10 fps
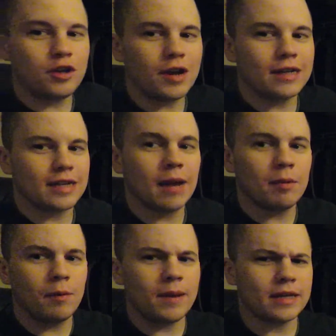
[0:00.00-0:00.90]
you guys a
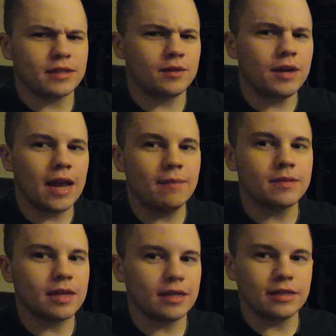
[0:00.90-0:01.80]
couple of PS3
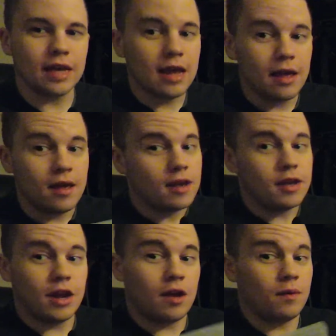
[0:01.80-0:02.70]
games, because,
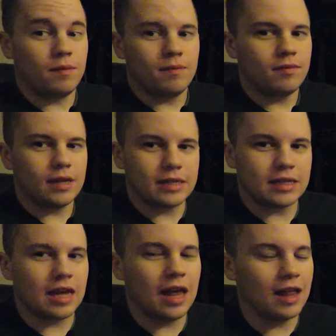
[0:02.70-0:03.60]
you know, this
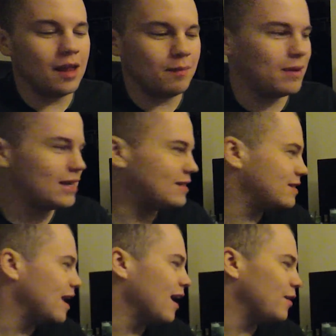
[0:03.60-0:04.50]
is a big
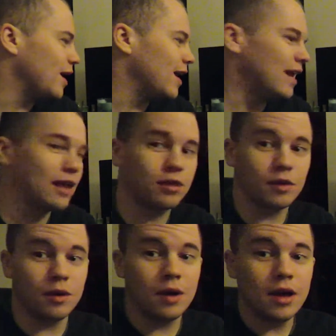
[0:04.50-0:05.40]
stack we got to get
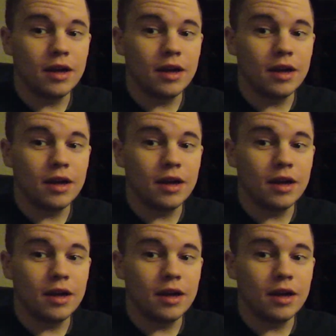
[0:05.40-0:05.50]
through.